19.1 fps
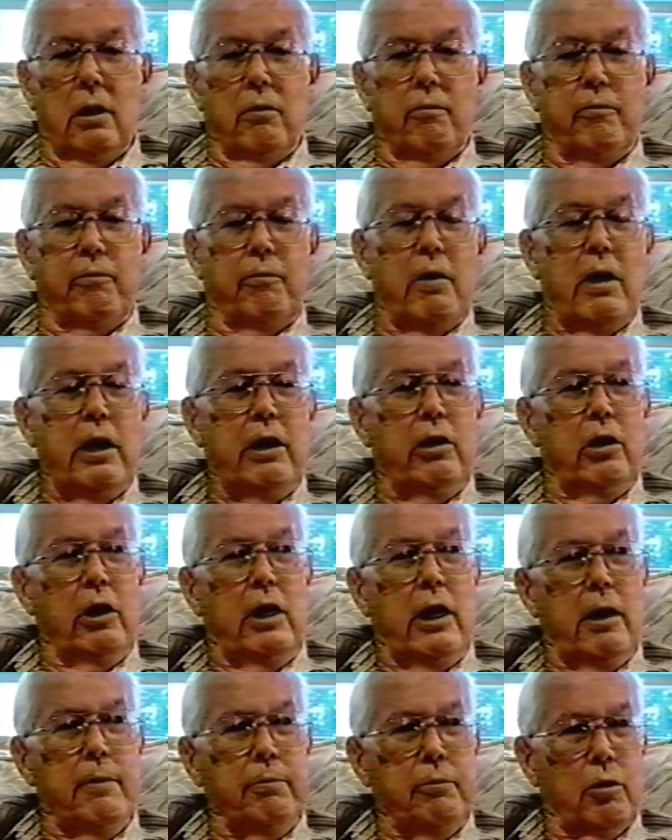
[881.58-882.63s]
find the
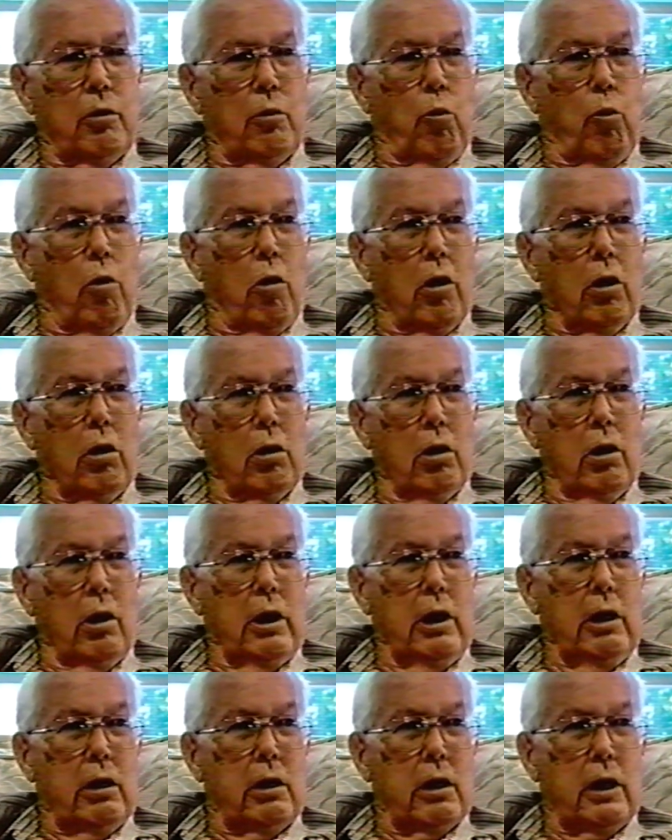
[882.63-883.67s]
depth of the water
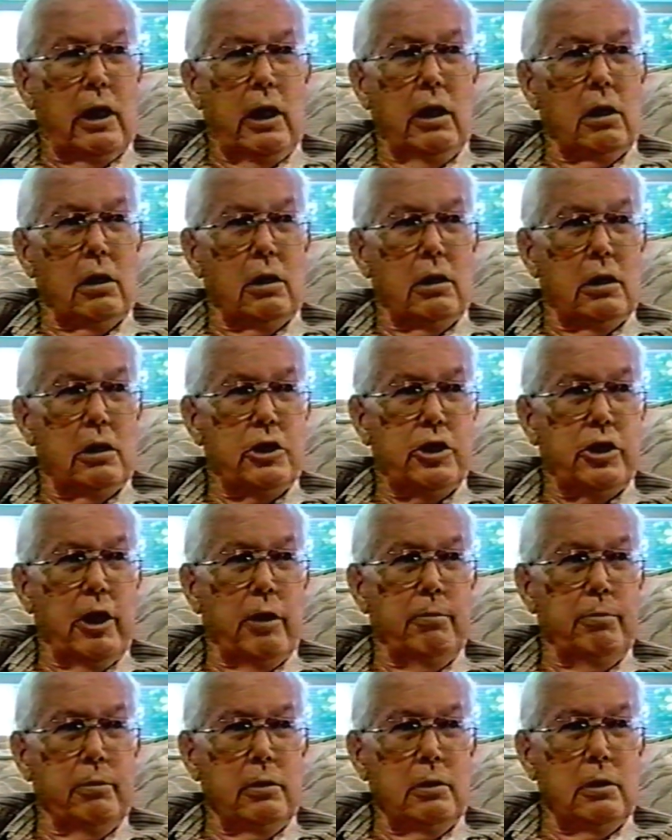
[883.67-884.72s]
underneath the keel of the ship,
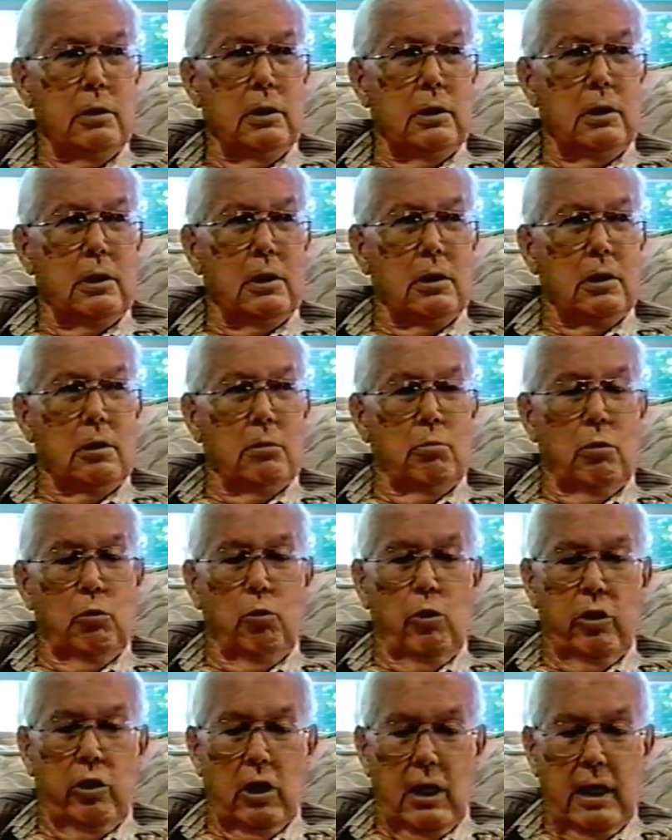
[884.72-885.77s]
but with
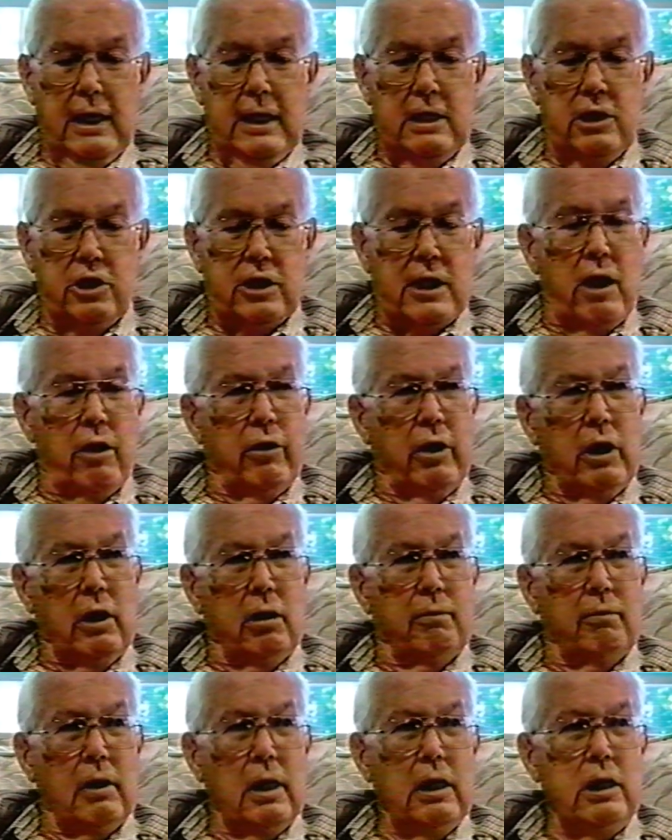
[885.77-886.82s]
a lead sounding
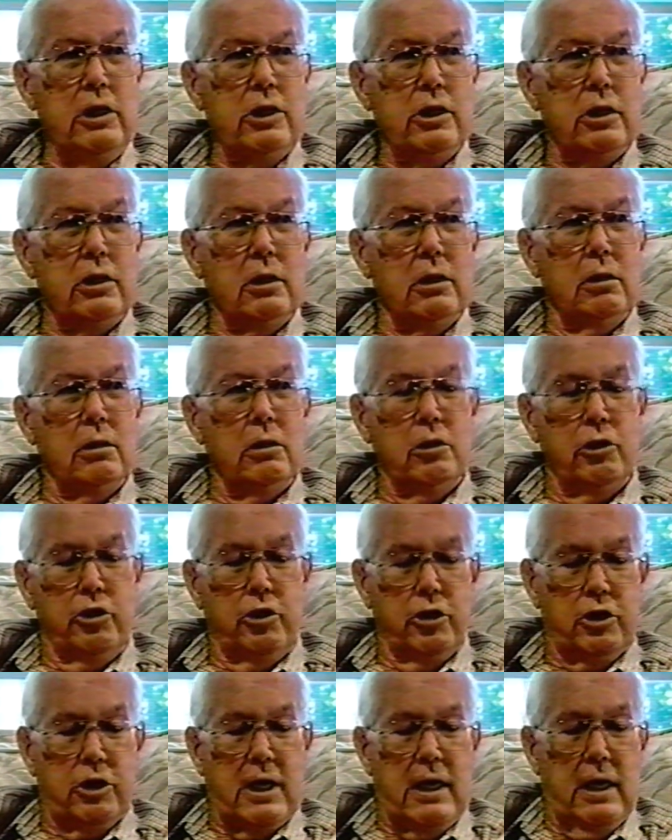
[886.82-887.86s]
device that you
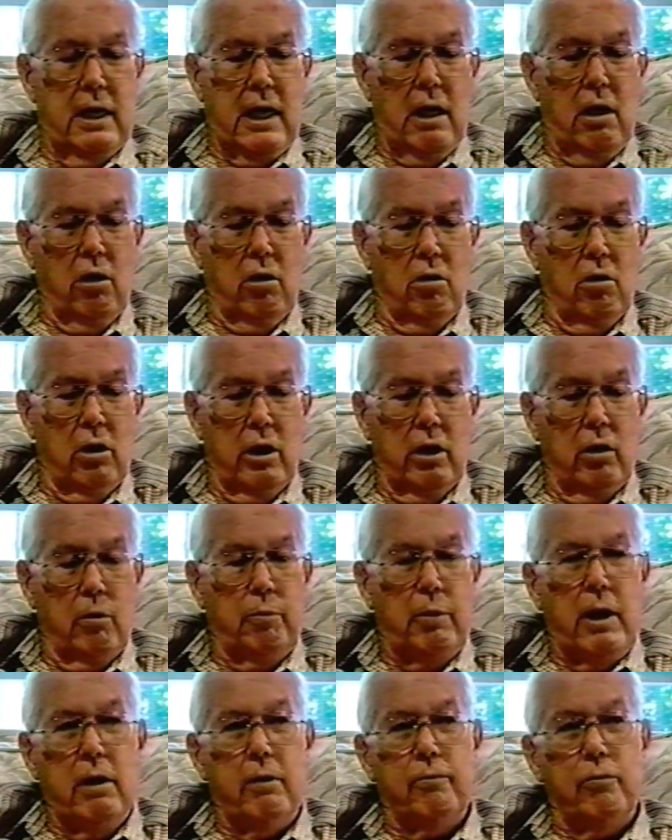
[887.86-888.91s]
stand out on a little
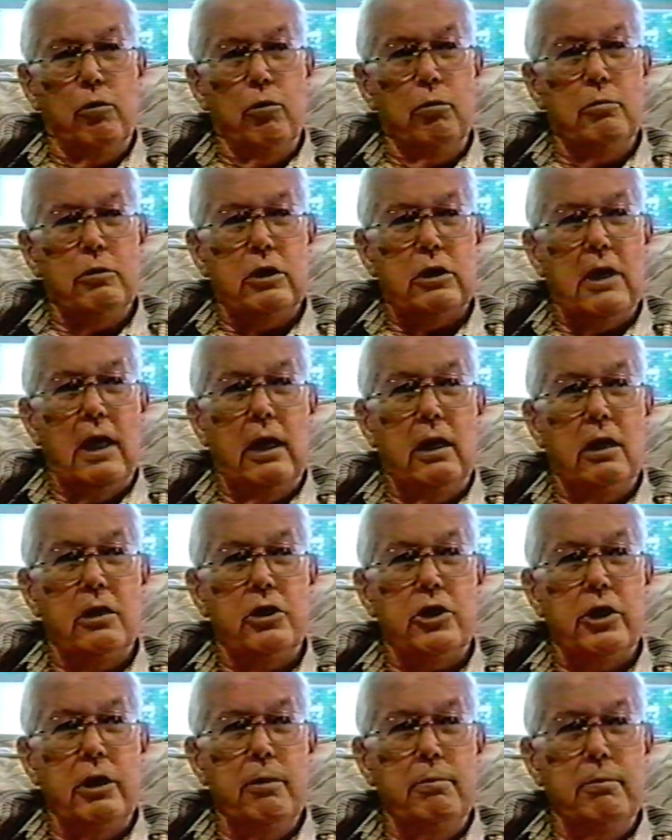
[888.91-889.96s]
platform the side of the ship.